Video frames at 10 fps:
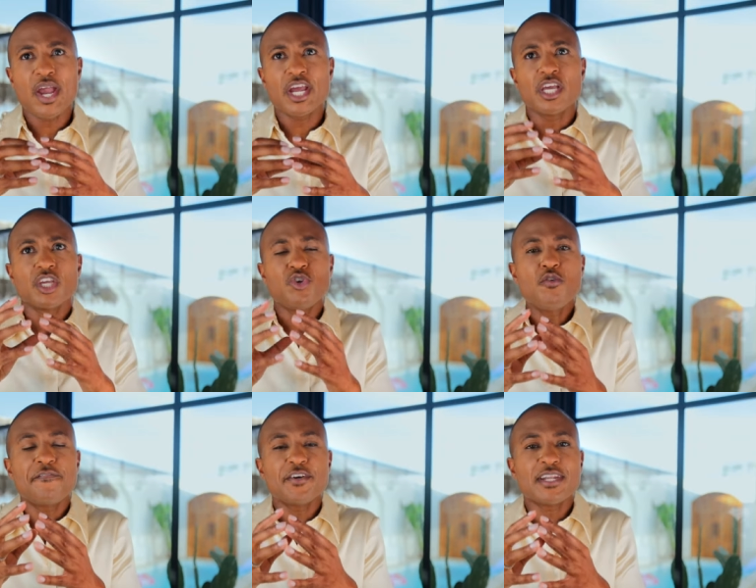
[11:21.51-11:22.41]
where
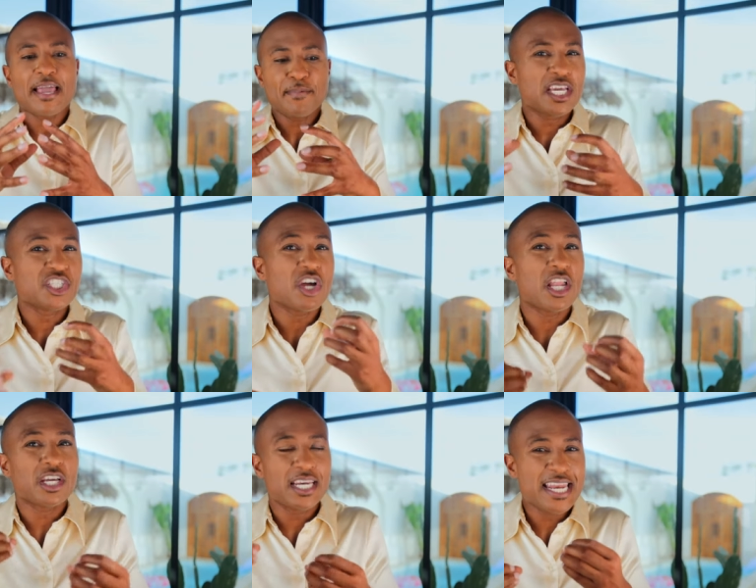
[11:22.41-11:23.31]
you feel like because
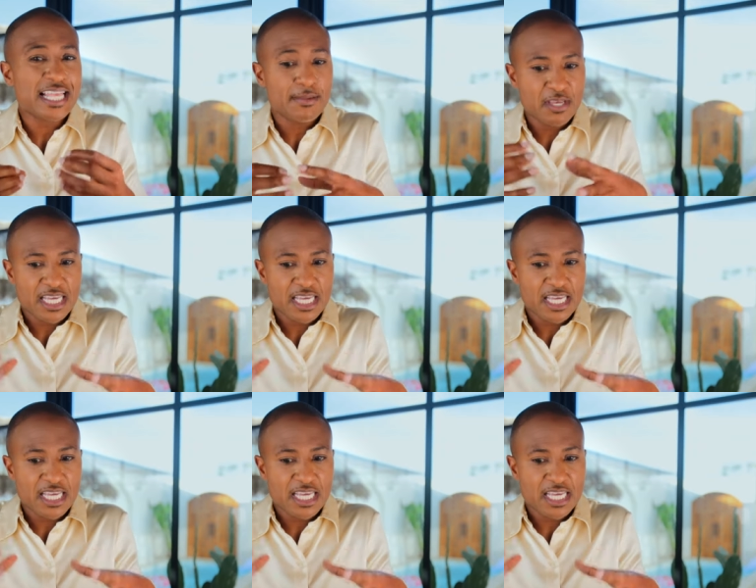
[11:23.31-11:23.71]
y'all are connected